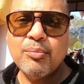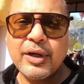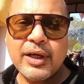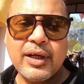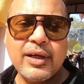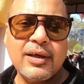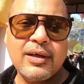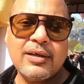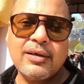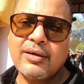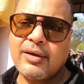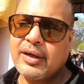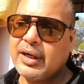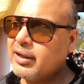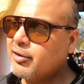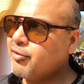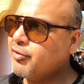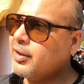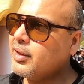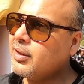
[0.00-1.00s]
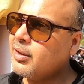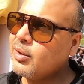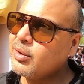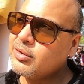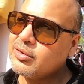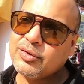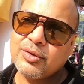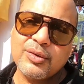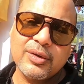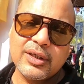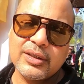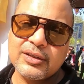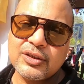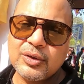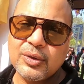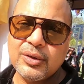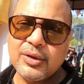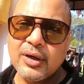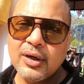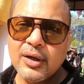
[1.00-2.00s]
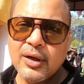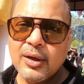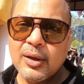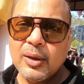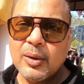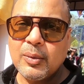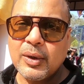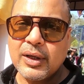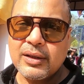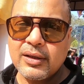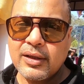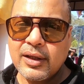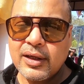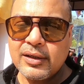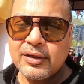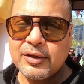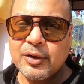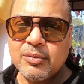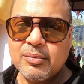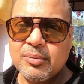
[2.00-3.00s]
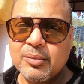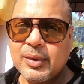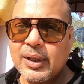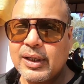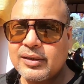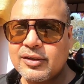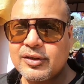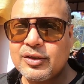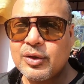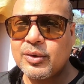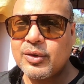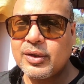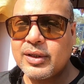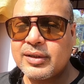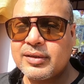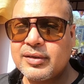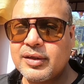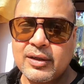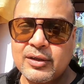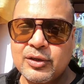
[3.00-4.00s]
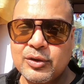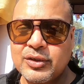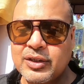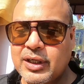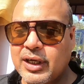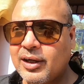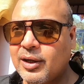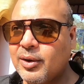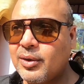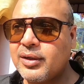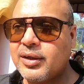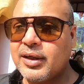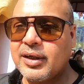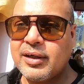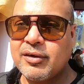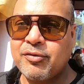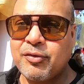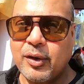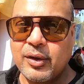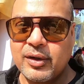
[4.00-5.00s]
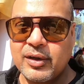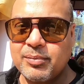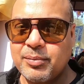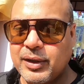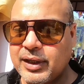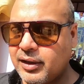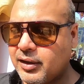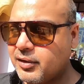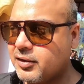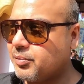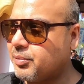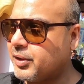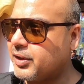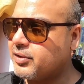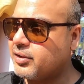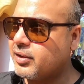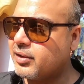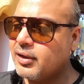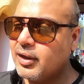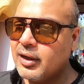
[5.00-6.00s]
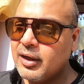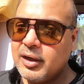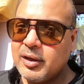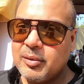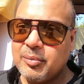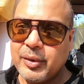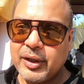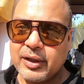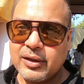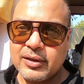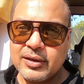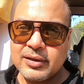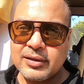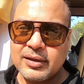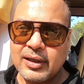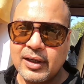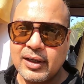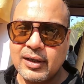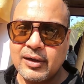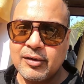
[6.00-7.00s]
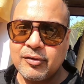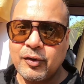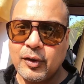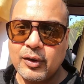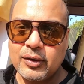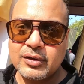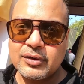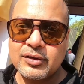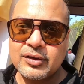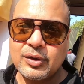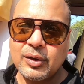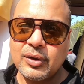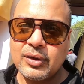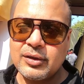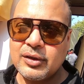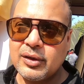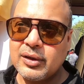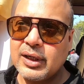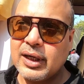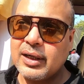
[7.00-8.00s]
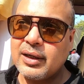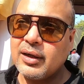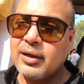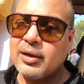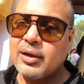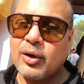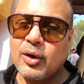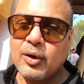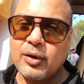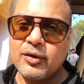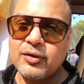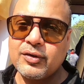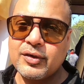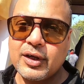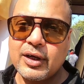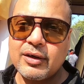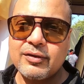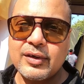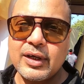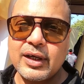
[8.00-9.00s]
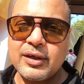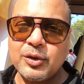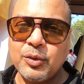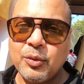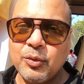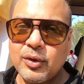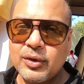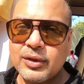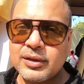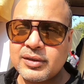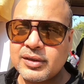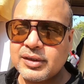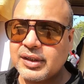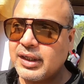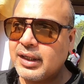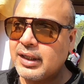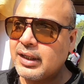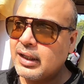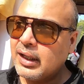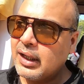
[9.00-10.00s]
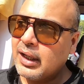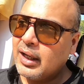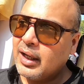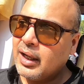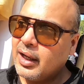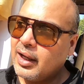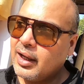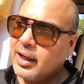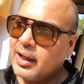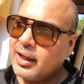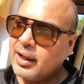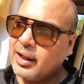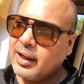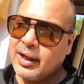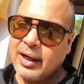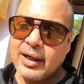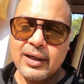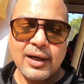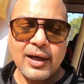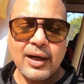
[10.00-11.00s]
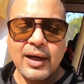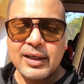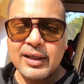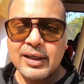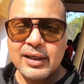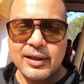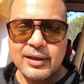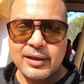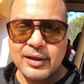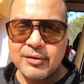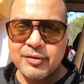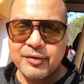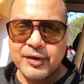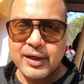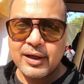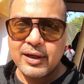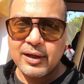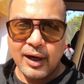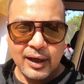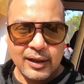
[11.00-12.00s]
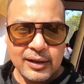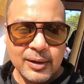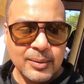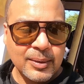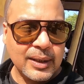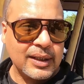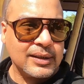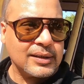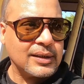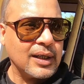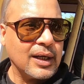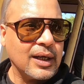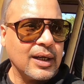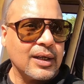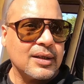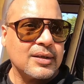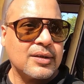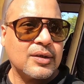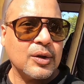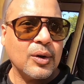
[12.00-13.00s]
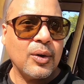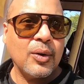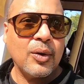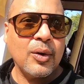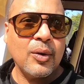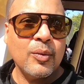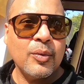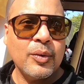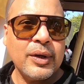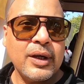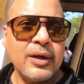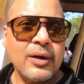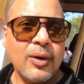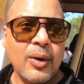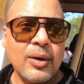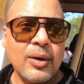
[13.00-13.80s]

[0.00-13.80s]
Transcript: Be it trade fair or Surajkund, one thing you must do is to check out the foreign participation, because foreign stalls, you'll get a lot of stuff that you won't see at any other fair otherwise. So we